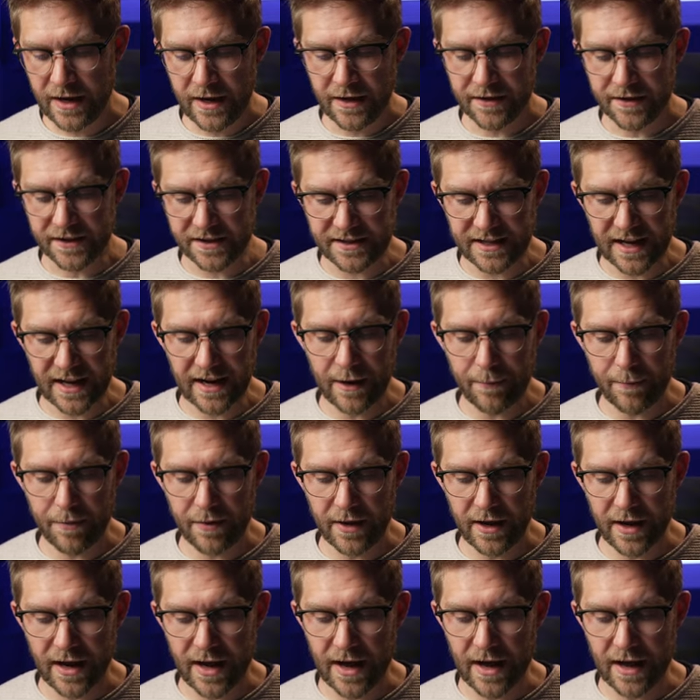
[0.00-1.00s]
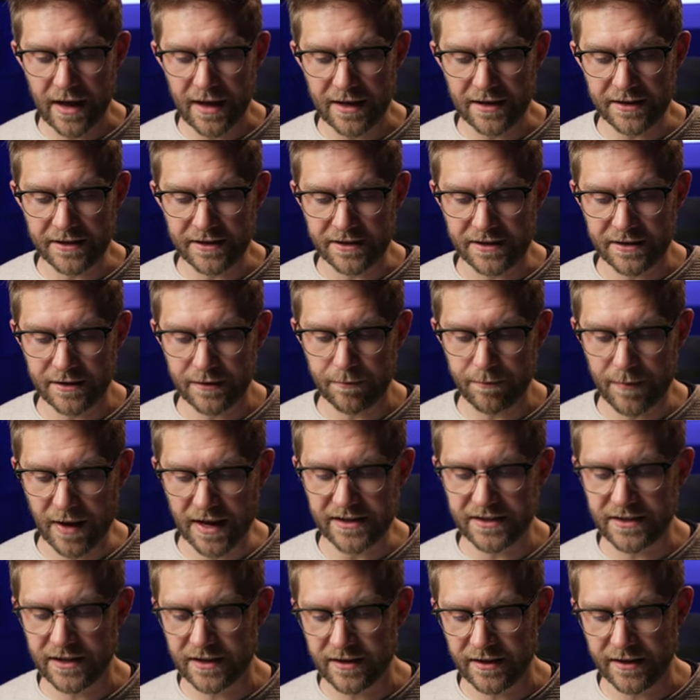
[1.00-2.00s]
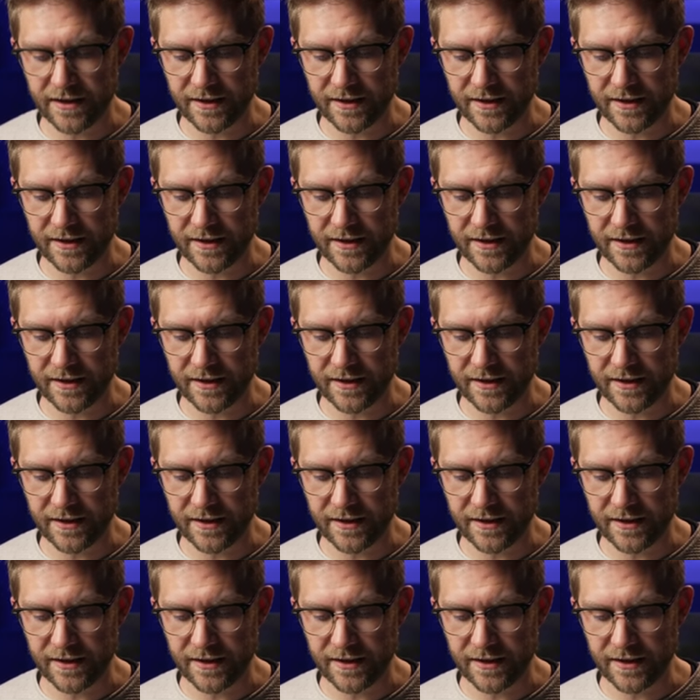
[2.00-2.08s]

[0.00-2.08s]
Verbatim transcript: The setup uh, is basically